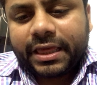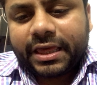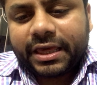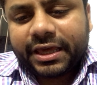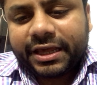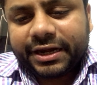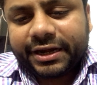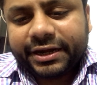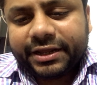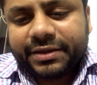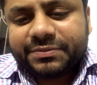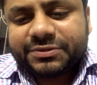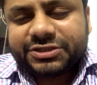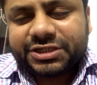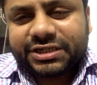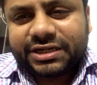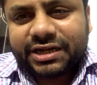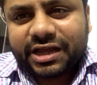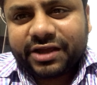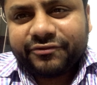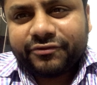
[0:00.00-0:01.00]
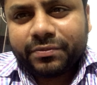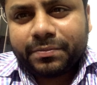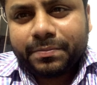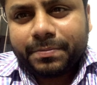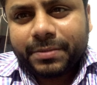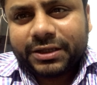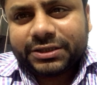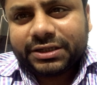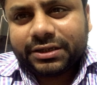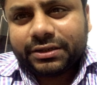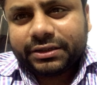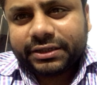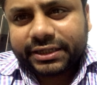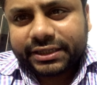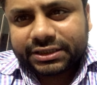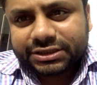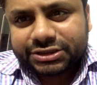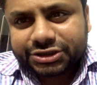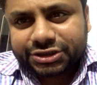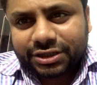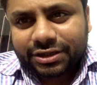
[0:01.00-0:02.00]
Allium sativum mother
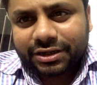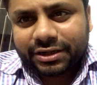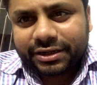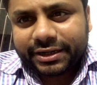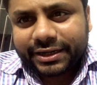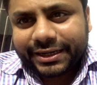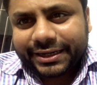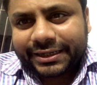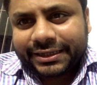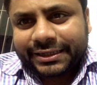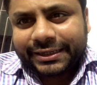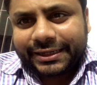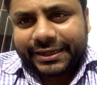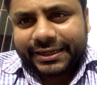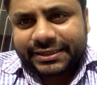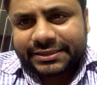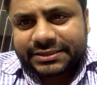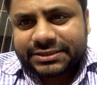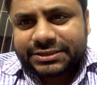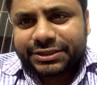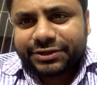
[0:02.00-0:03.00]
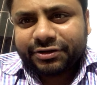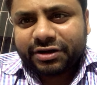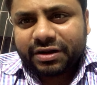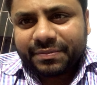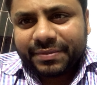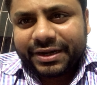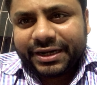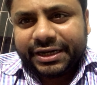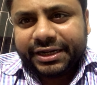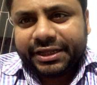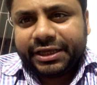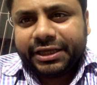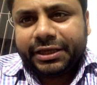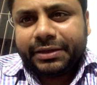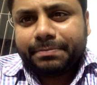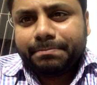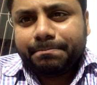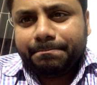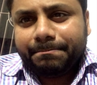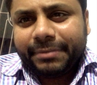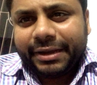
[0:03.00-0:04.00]
tincture. It is the remedy
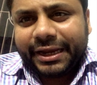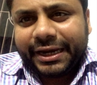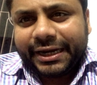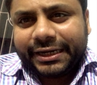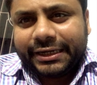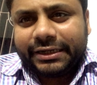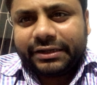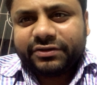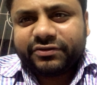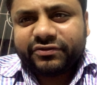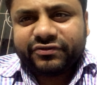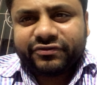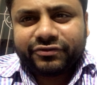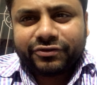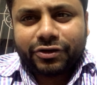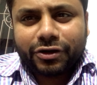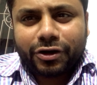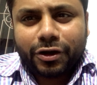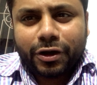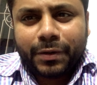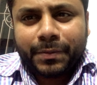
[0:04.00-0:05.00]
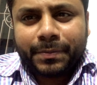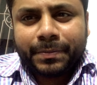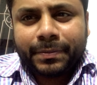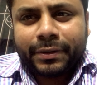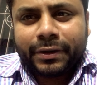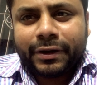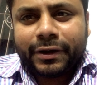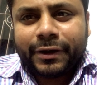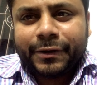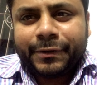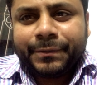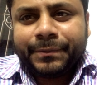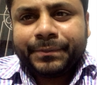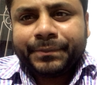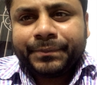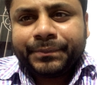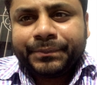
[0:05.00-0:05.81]
made from